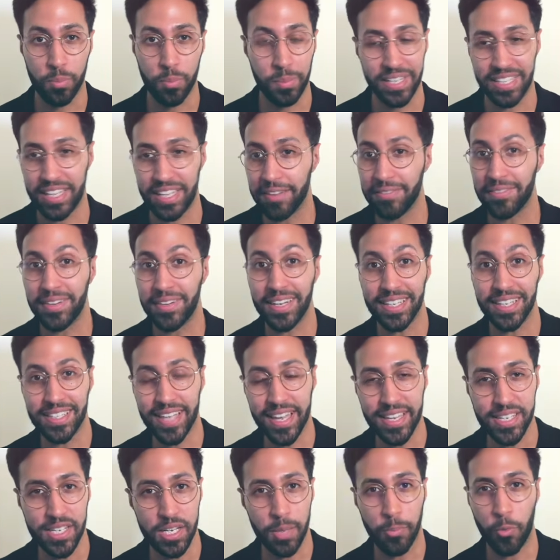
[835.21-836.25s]
but definitely
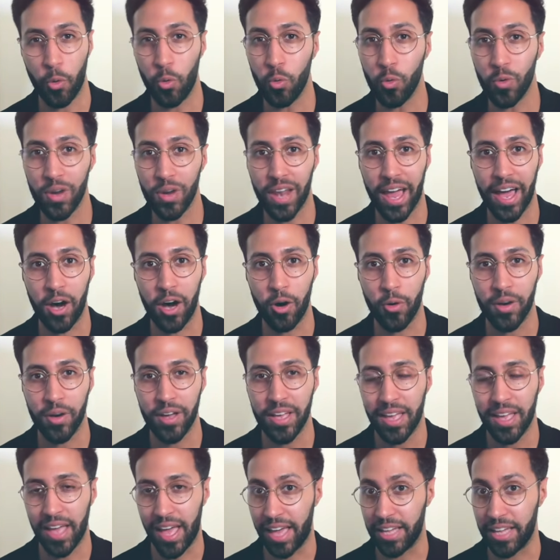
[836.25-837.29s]
test them all out
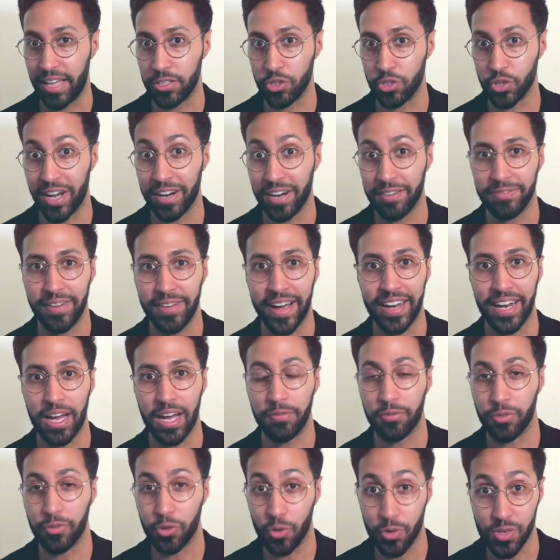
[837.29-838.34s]
and try to find
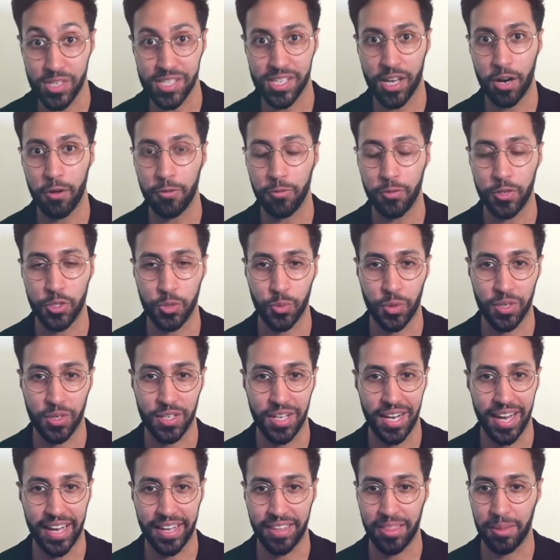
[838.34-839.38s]
out for yourself which one you
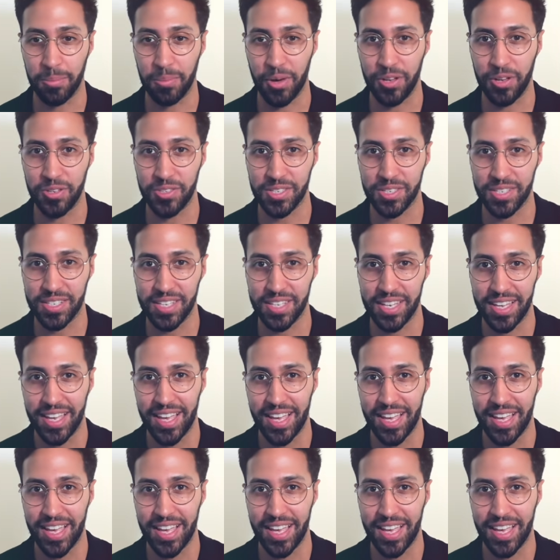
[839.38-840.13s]
like the most.